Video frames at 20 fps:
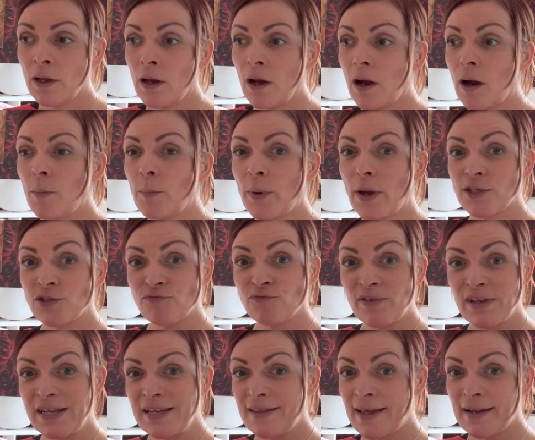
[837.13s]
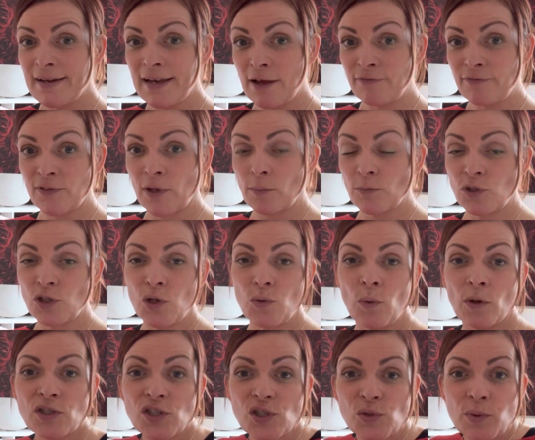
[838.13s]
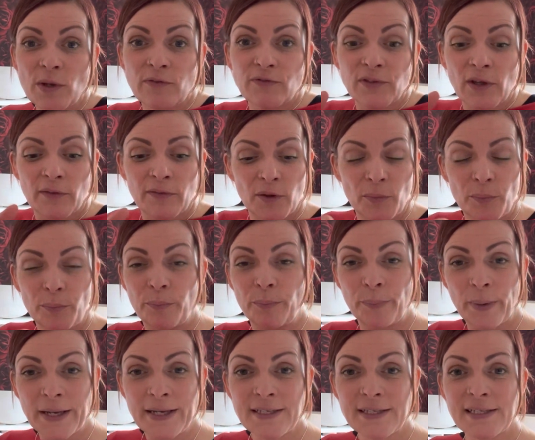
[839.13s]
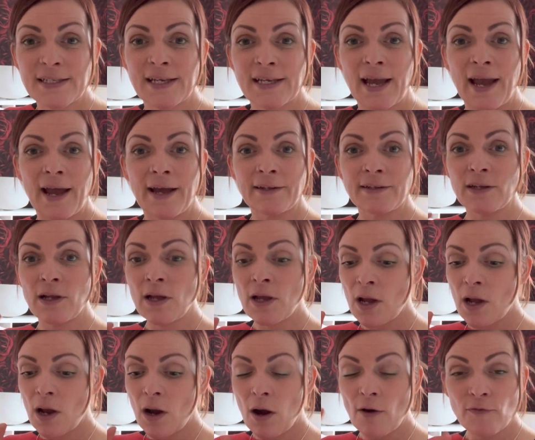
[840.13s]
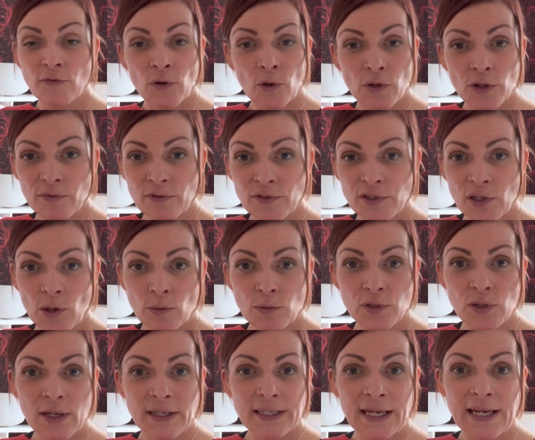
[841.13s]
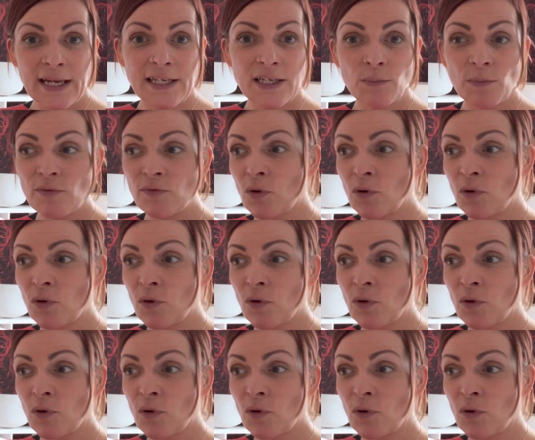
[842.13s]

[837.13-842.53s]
But it's really then left up to you. Once we've done the base scan, I've got the results I need, and we've